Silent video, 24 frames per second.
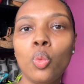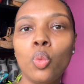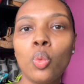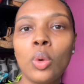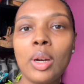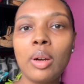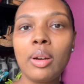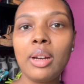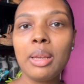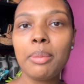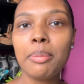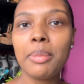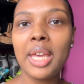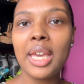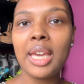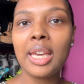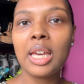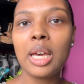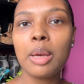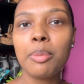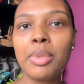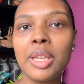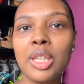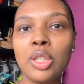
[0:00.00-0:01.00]
wearing
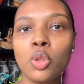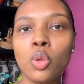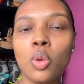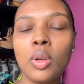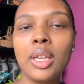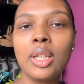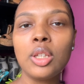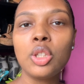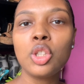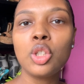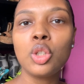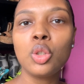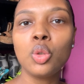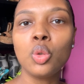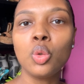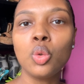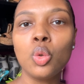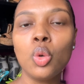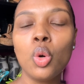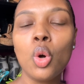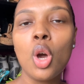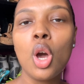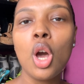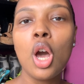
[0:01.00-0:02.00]
makeup is going
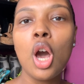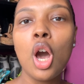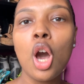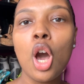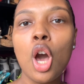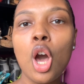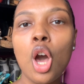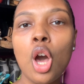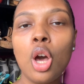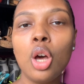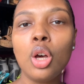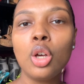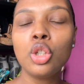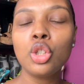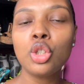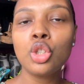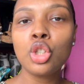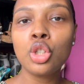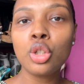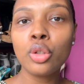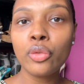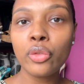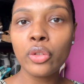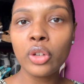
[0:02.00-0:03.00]
to
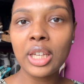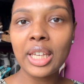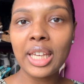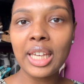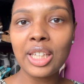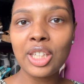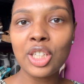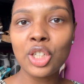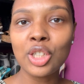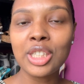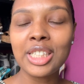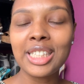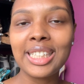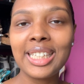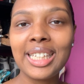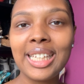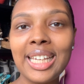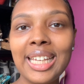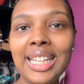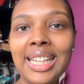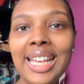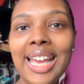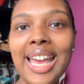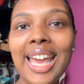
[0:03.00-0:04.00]
suffocate your
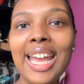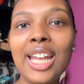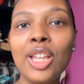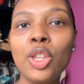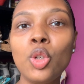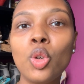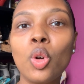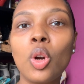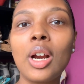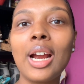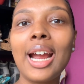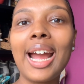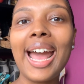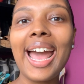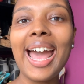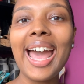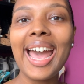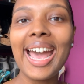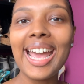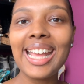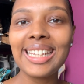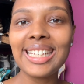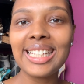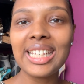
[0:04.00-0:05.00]
skin and you're
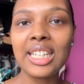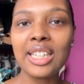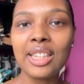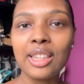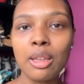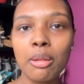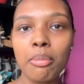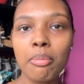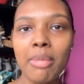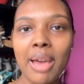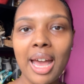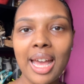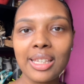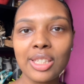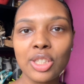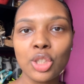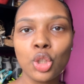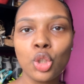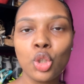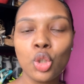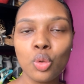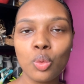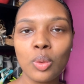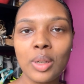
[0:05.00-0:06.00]
adding the
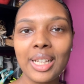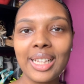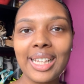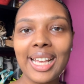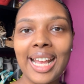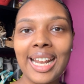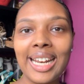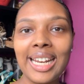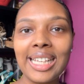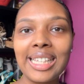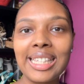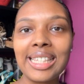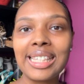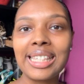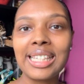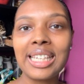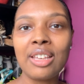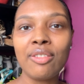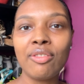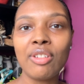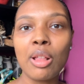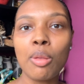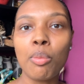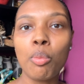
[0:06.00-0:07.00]
mask to it and it's
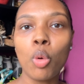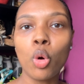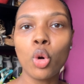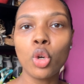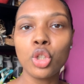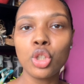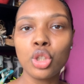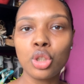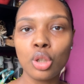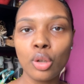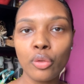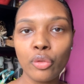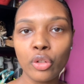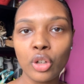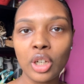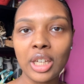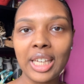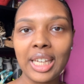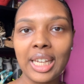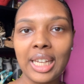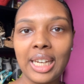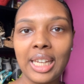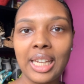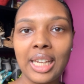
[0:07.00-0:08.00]
even more
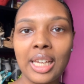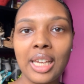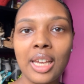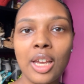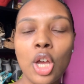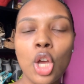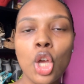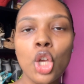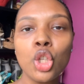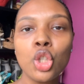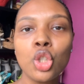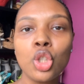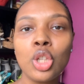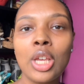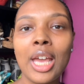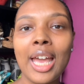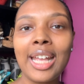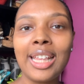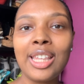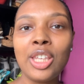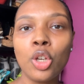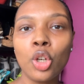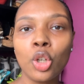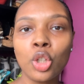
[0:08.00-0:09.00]
suffocating
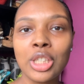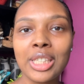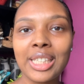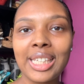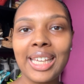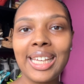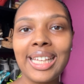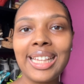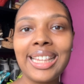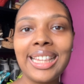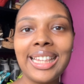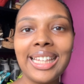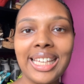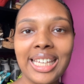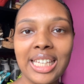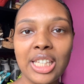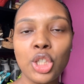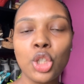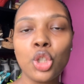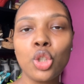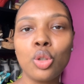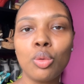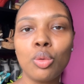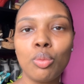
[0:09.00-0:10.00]
and your skin
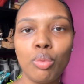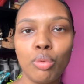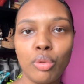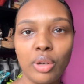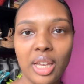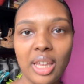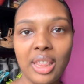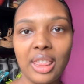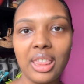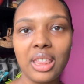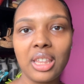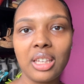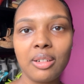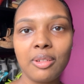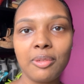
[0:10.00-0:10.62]
needs to breathe.